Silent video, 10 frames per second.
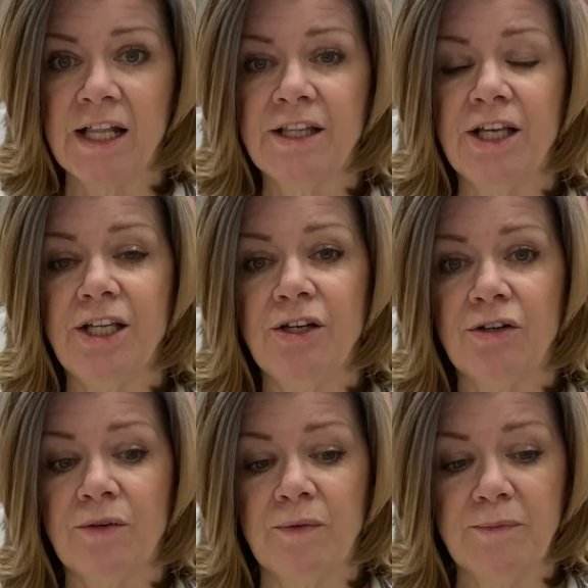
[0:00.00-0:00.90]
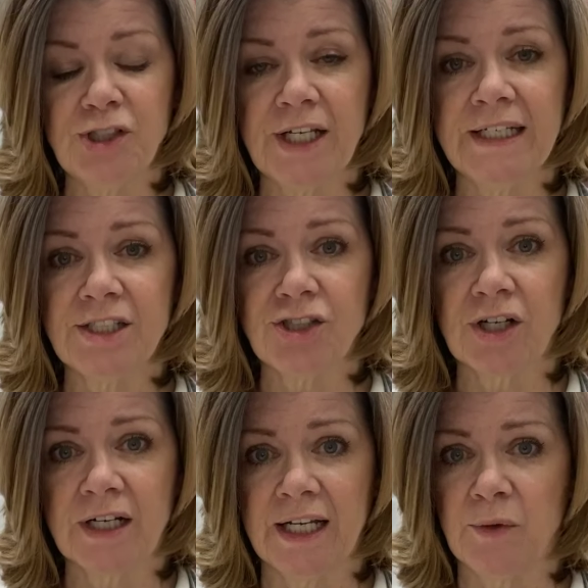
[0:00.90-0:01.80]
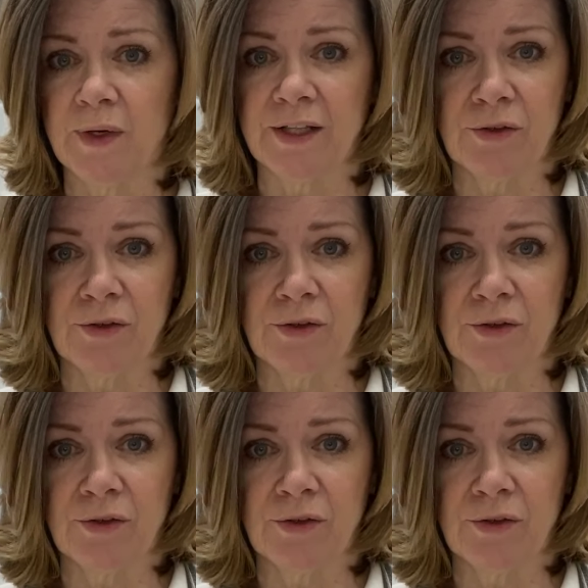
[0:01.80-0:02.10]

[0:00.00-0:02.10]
that your machine is struggling with,